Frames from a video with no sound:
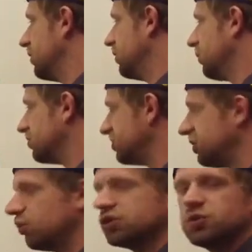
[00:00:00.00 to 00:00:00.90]
which
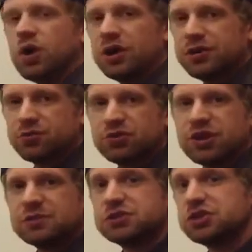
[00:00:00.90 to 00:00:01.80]
equals what? 3
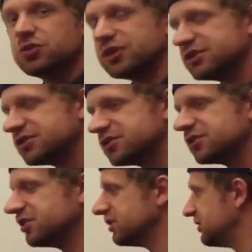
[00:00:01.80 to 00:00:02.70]
times 2 is
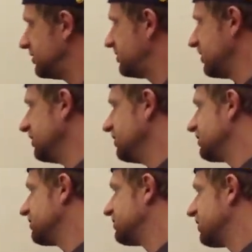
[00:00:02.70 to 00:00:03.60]

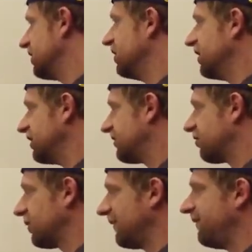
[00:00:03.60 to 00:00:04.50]
6. And since
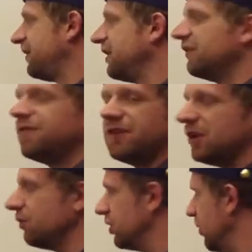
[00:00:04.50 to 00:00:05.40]
we have feet and
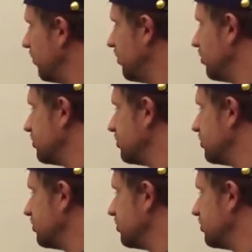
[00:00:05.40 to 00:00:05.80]
feet, we know we're doing